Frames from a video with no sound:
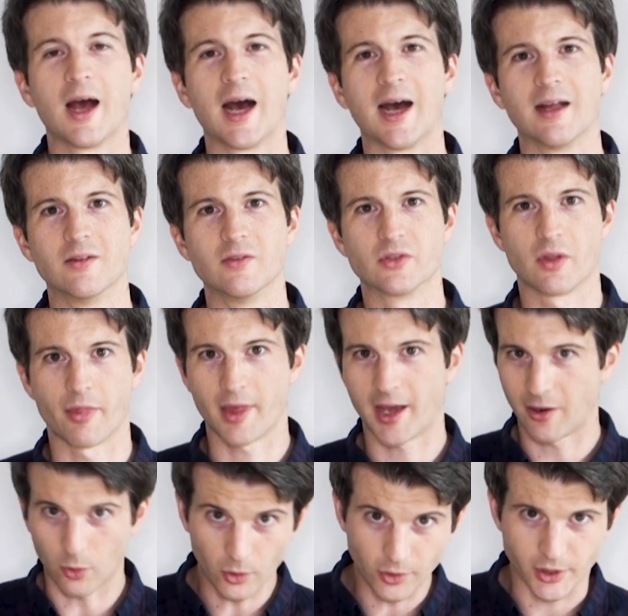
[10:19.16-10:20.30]
And
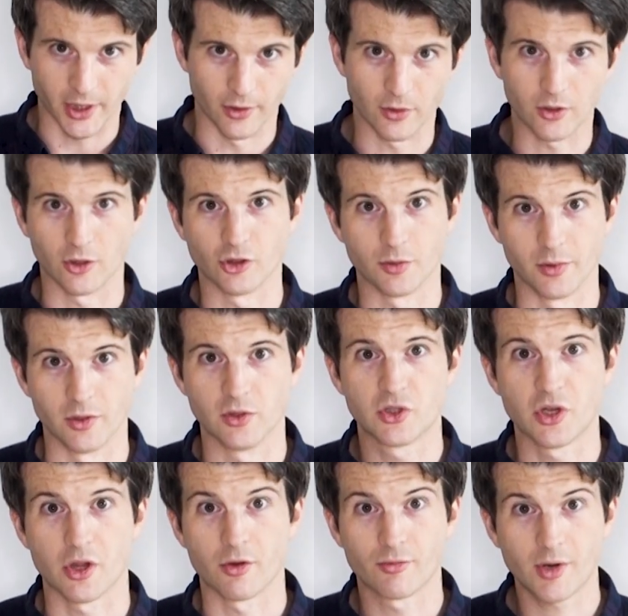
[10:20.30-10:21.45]
that also contributes
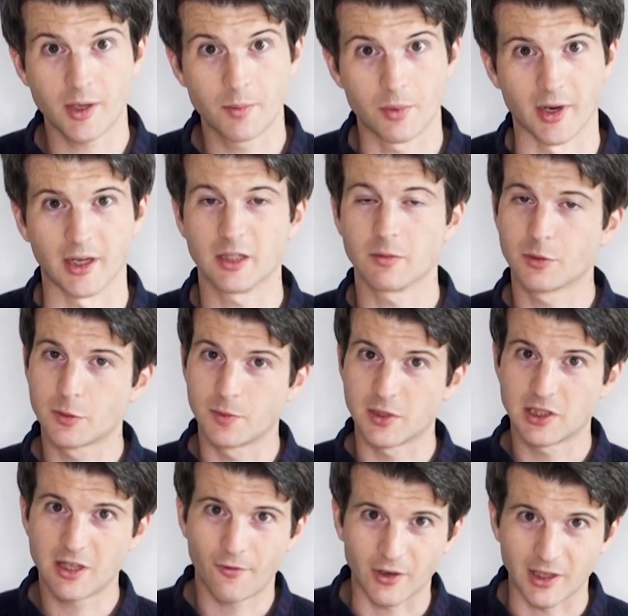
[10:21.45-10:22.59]
to the ripening.
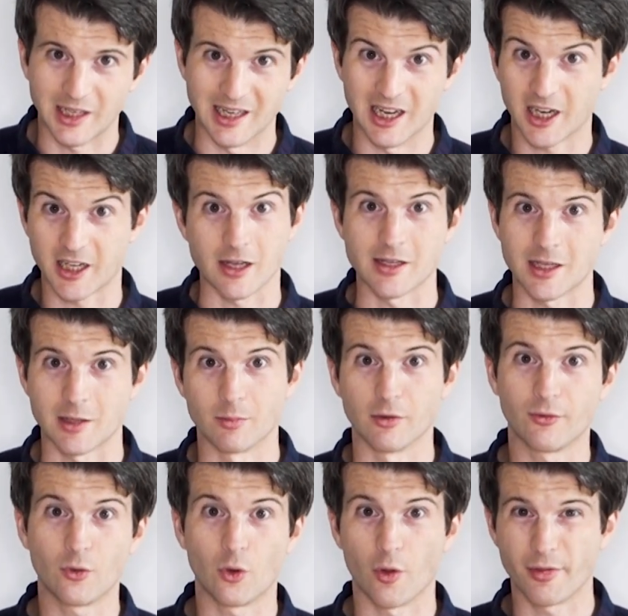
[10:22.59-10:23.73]
Specifically, like I said
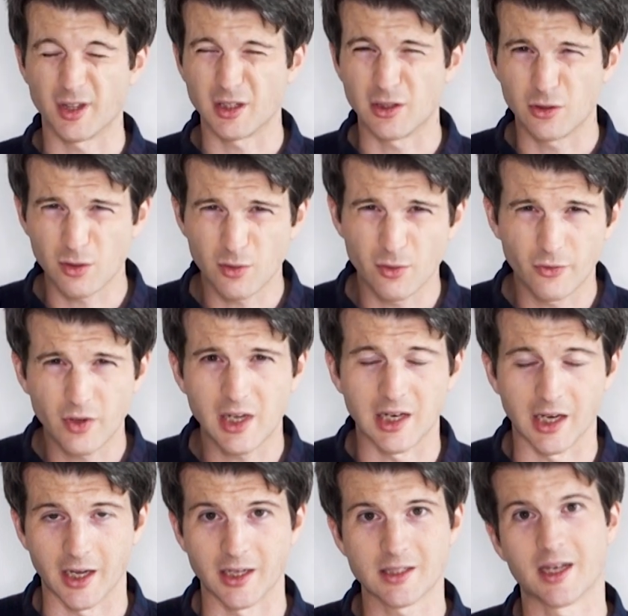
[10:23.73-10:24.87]
before, the UV
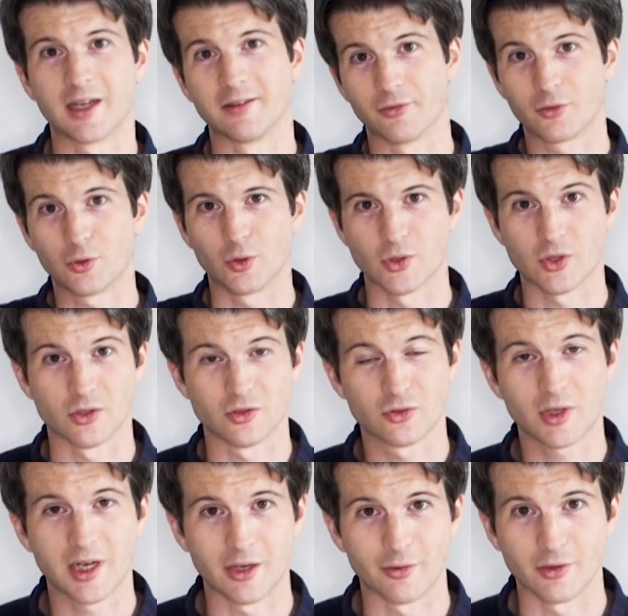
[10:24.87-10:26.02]
light. And of course,
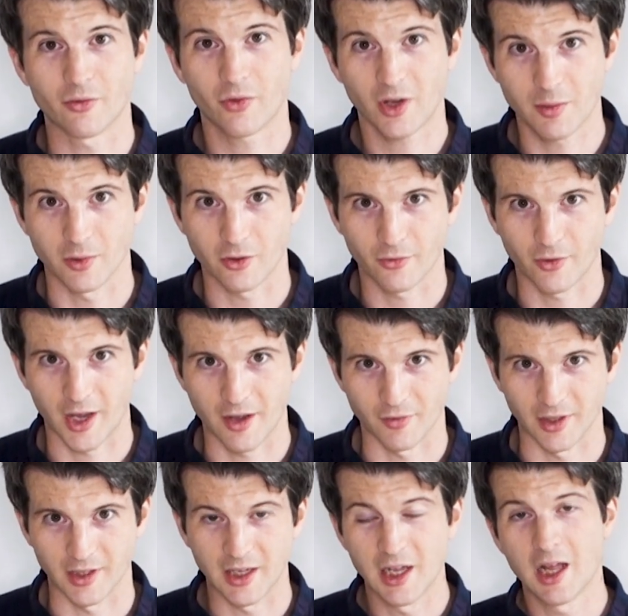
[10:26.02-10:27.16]
Australia is famous for
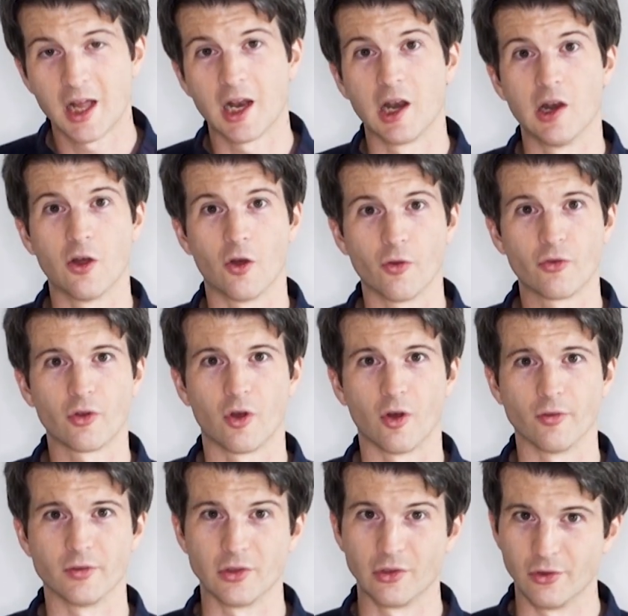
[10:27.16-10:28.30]
having lots
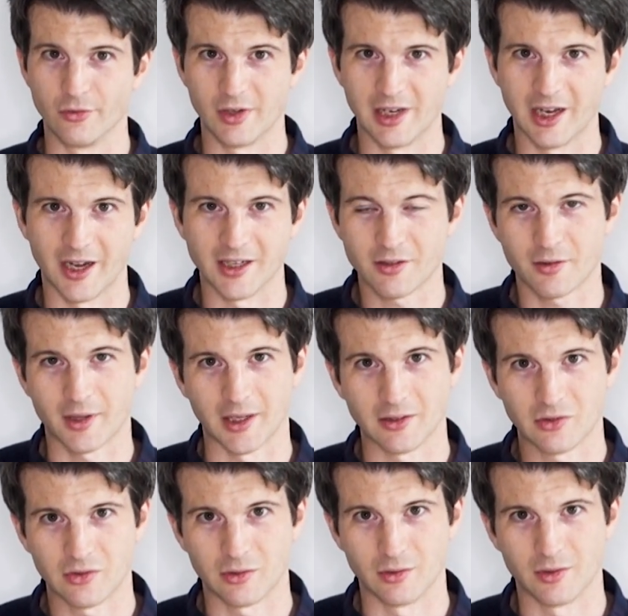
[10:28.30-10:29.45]
of UV light
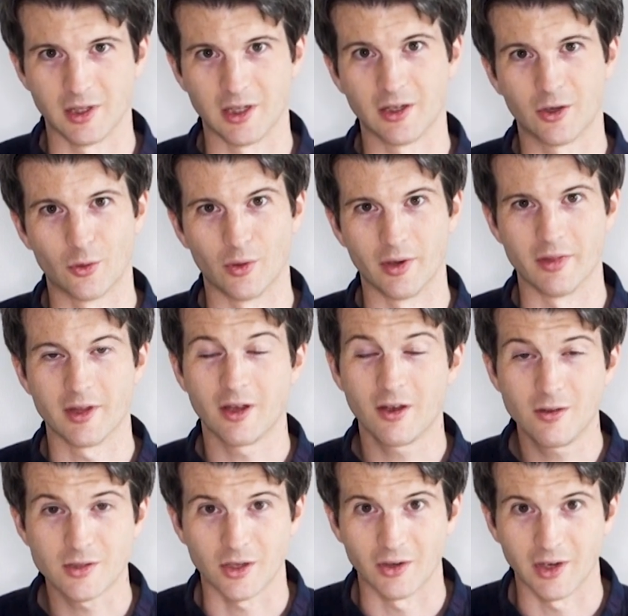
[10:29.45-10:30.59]
thanks to the hole in the
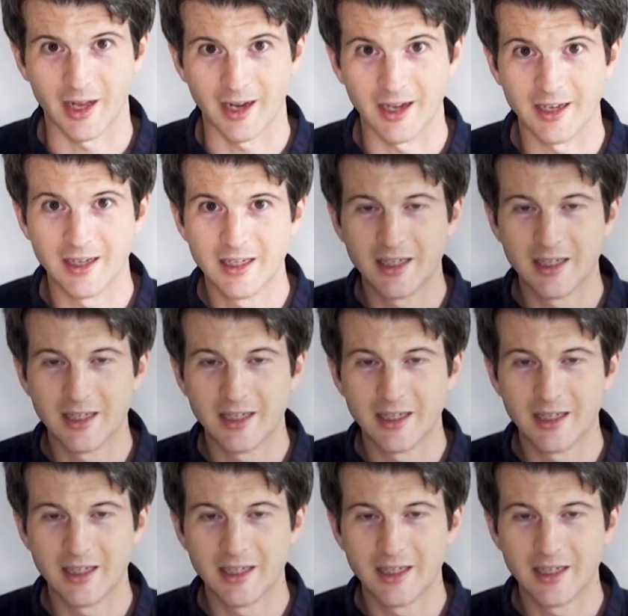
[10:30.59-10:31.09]
ozone layer.